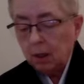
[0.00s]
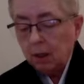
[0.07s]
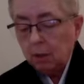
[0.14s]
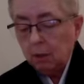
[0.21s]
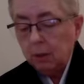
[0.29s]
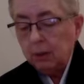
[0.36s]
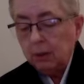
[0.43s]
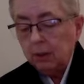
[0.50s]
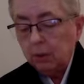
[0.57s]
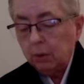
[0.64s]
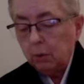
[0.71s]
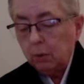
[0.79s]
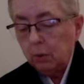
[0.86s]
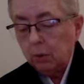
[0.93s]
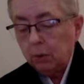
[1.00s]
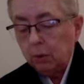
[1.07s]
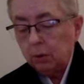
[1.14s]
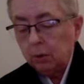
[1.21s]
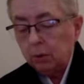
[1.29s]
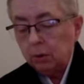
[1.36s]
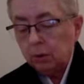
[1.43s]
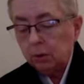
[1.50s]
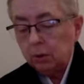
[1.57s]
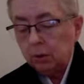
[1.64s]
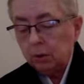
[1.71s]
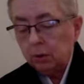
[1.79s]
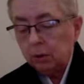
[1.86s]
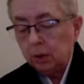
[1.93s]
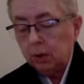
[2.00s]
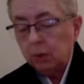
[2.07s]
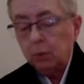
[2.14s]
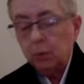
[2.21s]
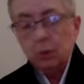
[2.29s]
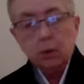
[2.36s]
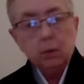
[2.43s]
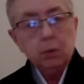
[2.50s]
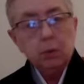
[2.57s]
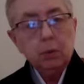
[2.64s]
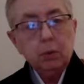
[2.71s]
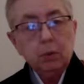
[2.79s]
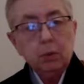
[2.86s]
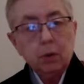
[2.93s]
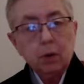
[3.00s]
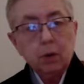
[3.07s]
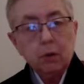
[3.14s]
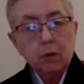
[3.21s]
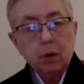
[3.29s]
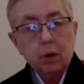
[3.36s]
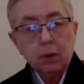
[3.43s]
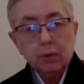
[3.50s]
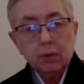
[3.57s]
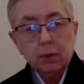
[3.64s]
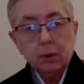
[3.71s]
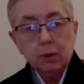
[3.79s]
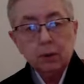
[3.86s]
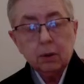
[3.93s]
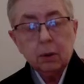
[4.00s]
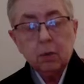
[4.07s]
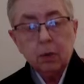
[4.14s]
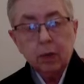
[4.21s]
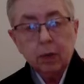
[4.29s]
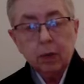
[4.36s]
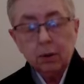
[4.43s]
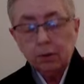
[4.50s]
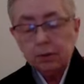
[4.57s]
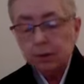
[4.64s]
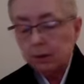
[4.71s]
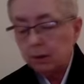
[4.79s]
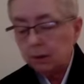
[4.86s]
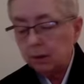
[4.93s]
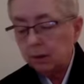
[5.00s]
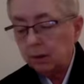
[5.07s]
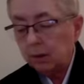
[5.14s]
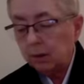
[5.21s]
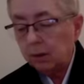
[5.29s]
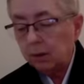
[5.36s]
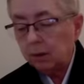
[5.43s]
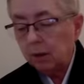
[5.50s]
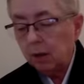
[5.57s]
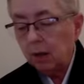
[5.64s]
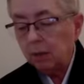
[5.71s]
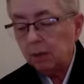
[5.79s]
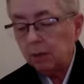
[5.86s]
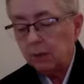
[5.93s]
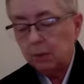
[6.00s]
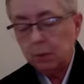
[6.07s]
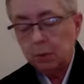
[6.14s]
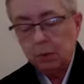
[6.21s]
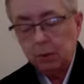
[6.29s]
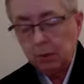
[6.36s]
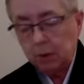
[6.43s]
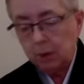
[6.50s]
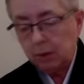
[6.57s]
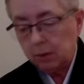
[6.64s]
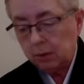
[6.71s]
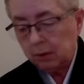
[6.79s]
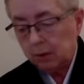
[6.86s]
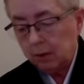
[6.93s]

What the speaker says: we live in the world in which the moon is often, quite often, not visible to us.